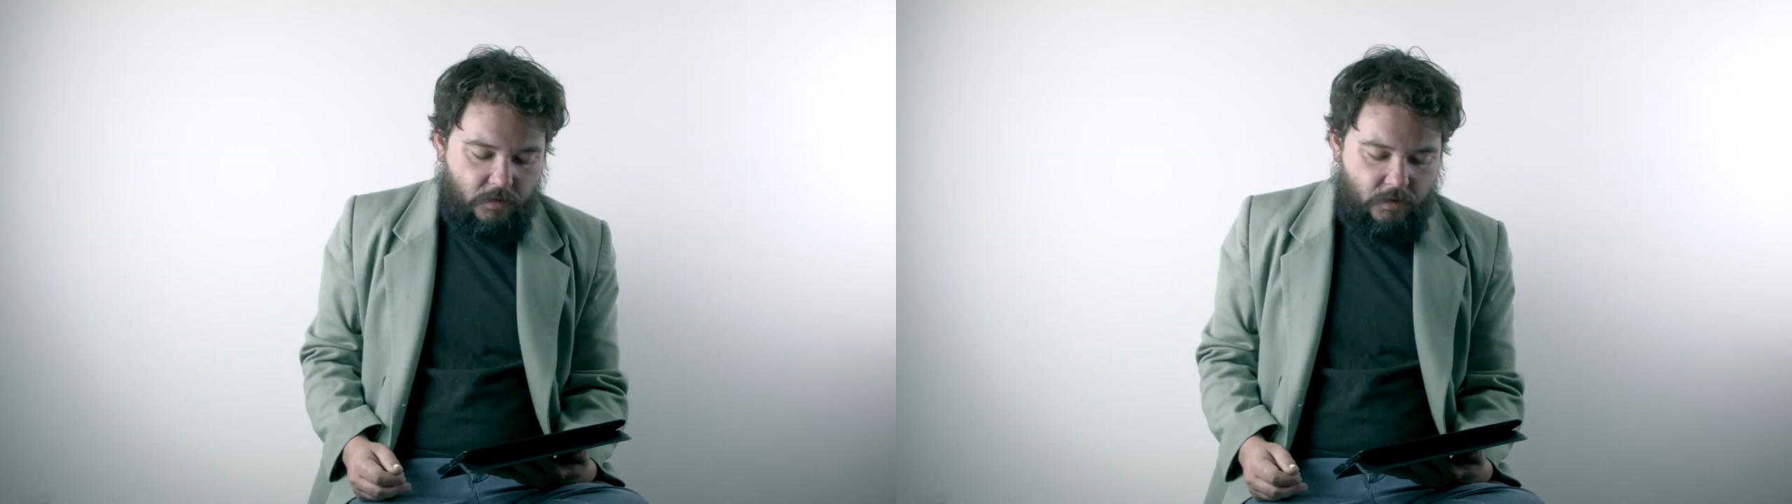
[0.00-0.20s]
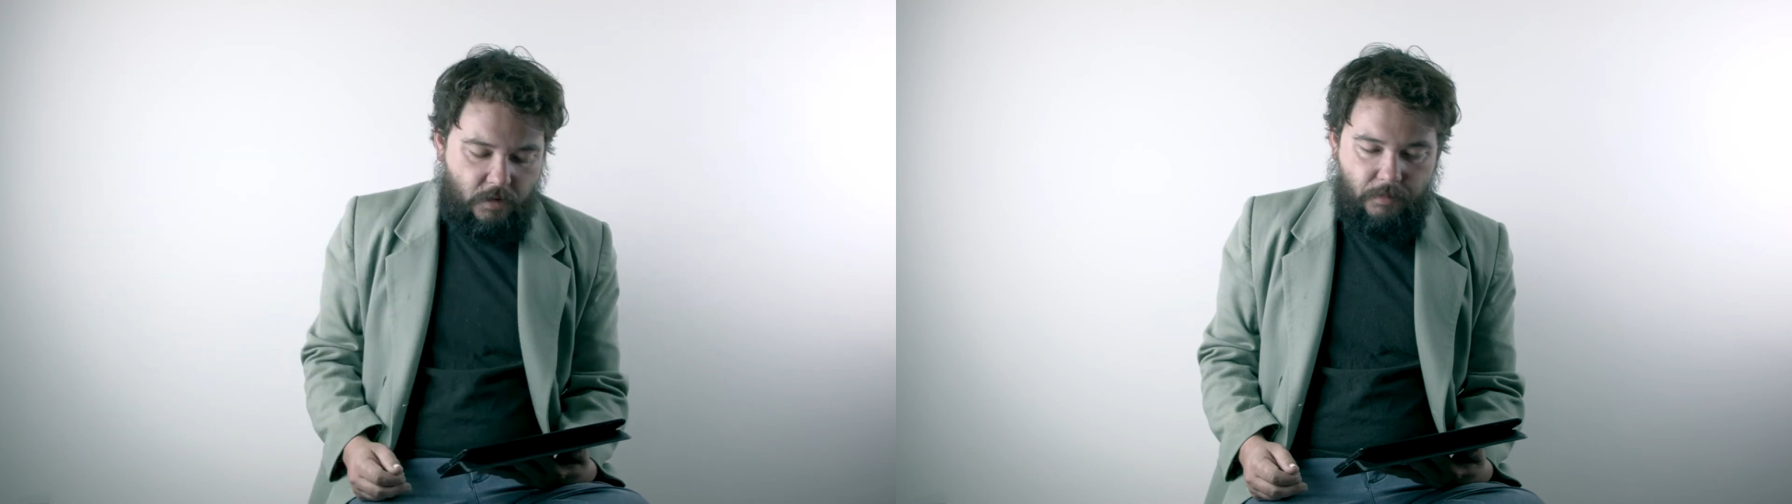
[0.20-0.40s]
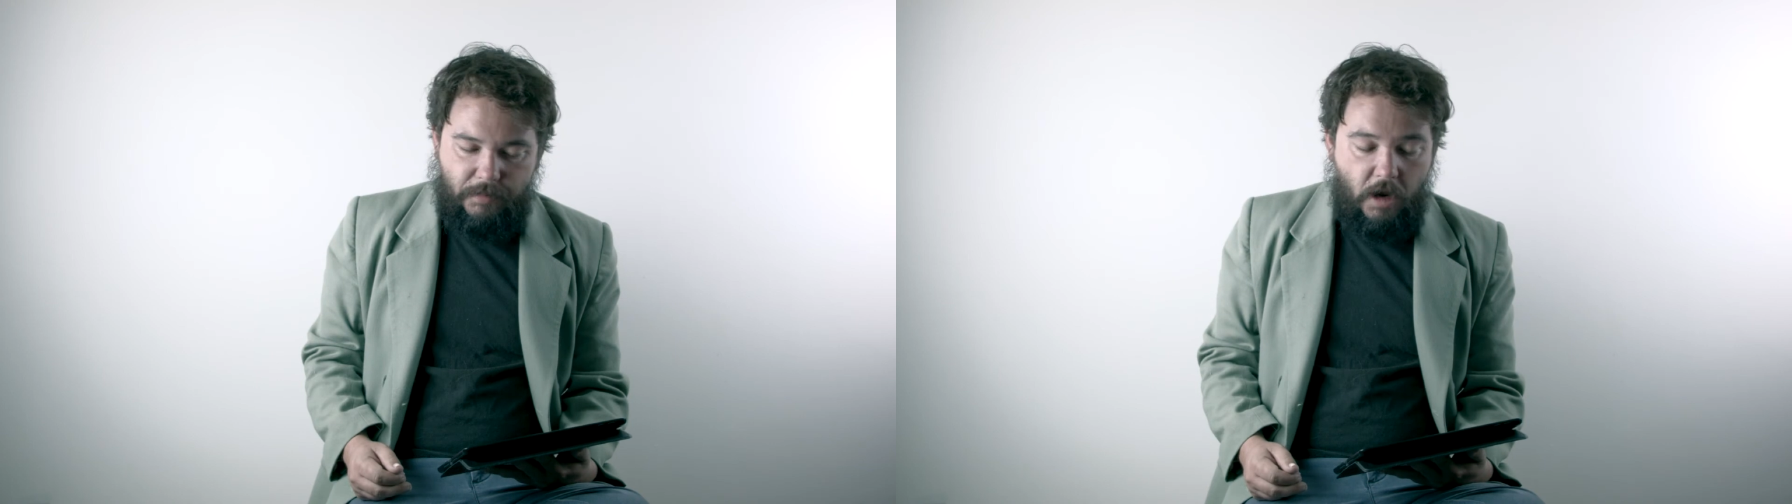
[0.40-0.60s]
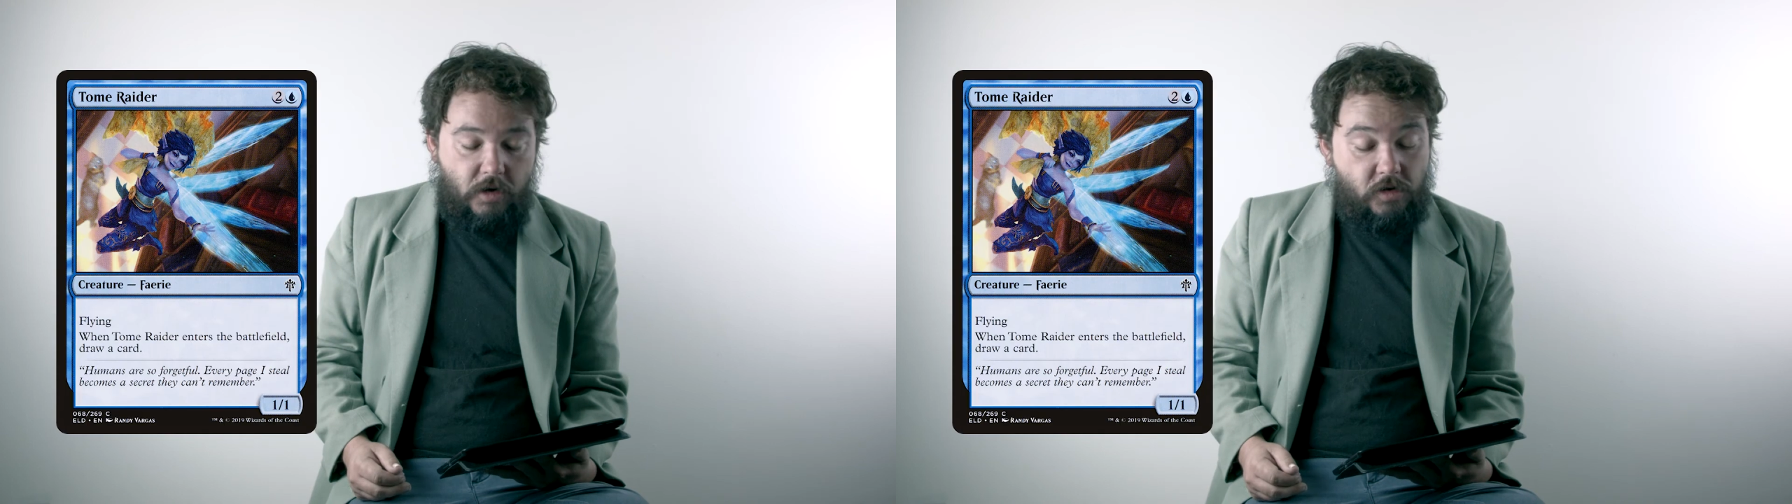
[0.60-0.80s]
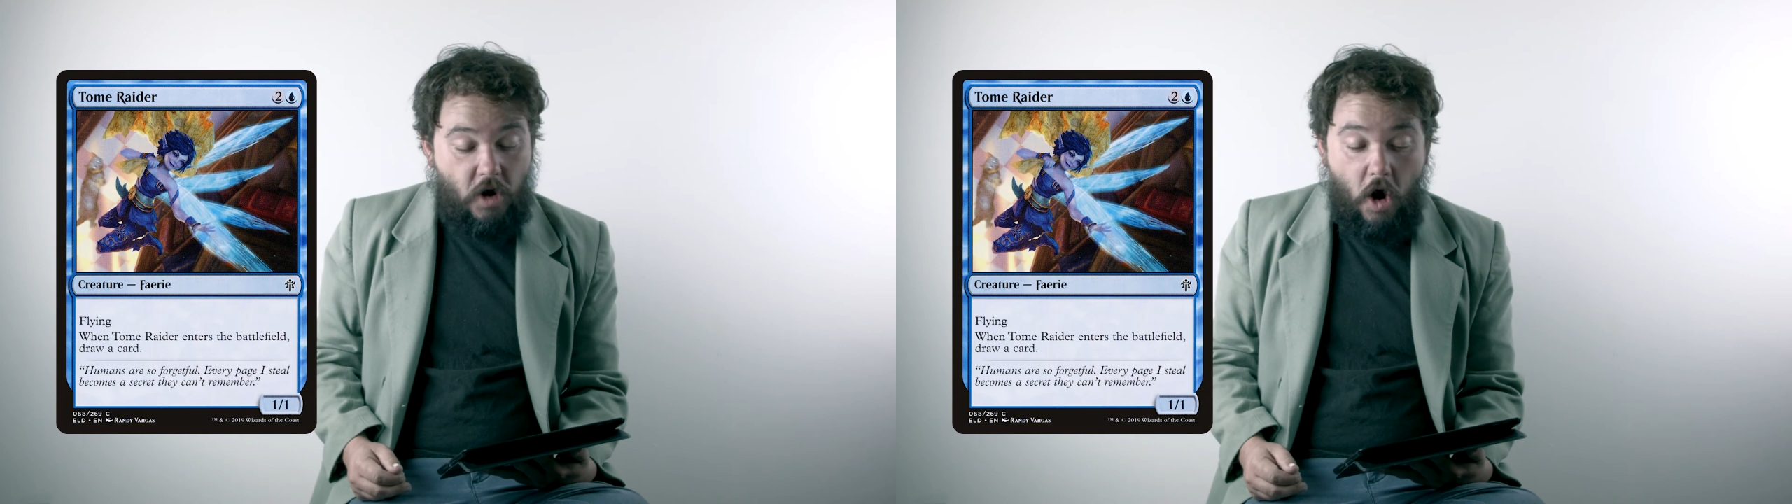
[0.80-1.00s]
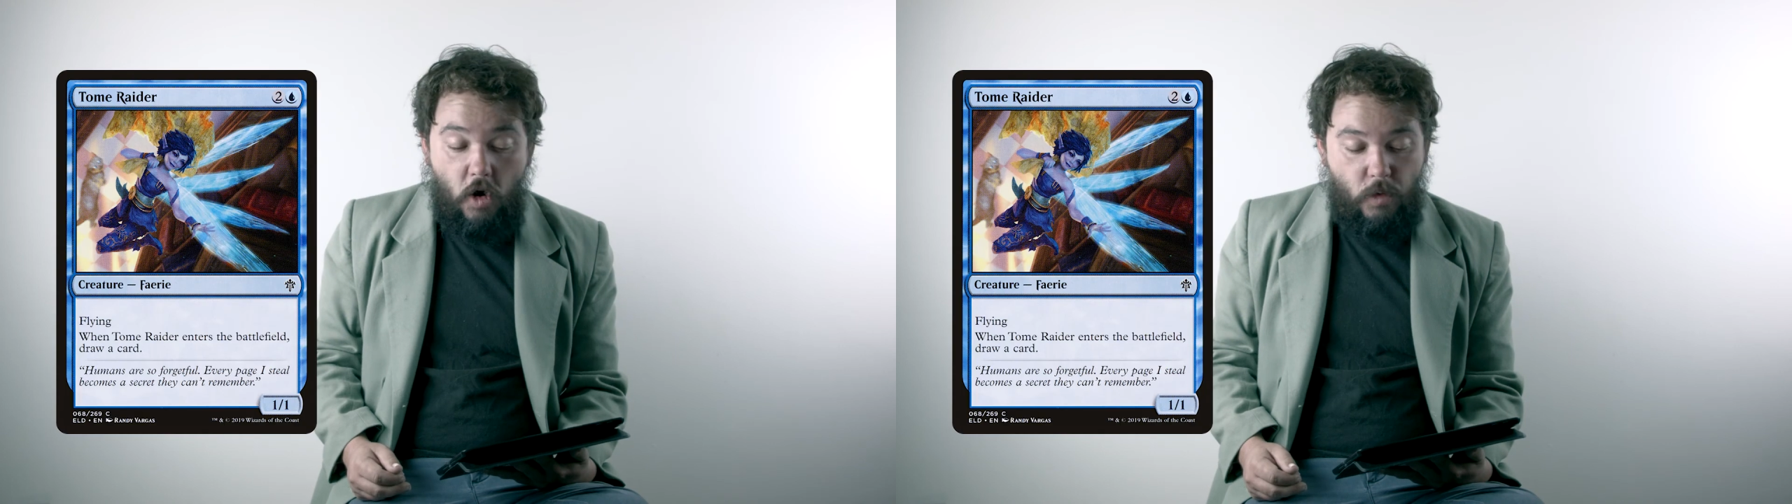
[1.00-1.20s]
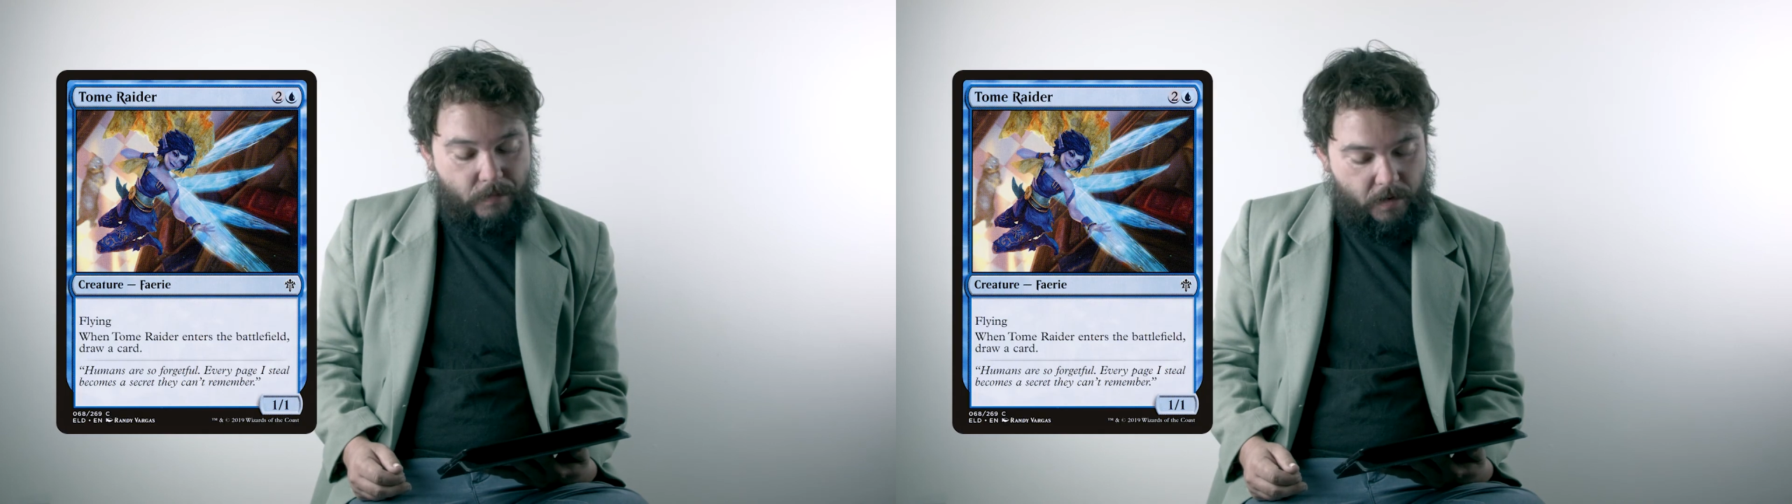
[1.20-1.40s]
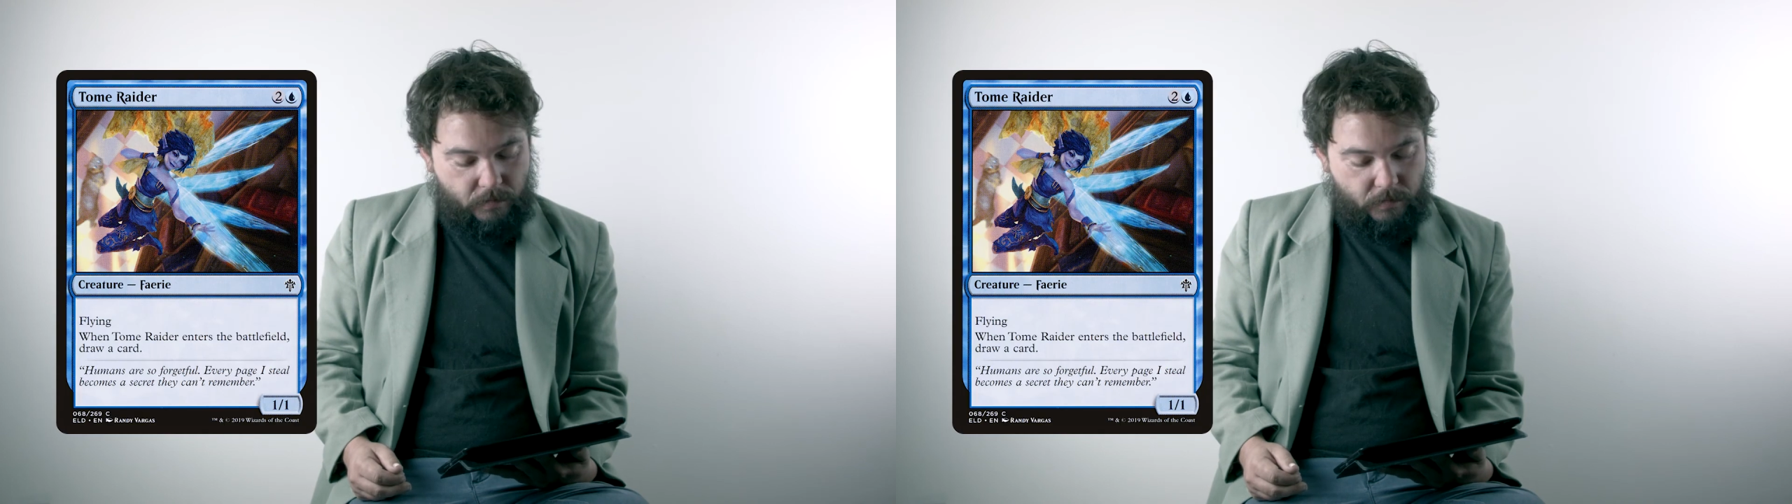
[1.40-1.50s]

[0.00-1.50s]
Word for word: Two. Tome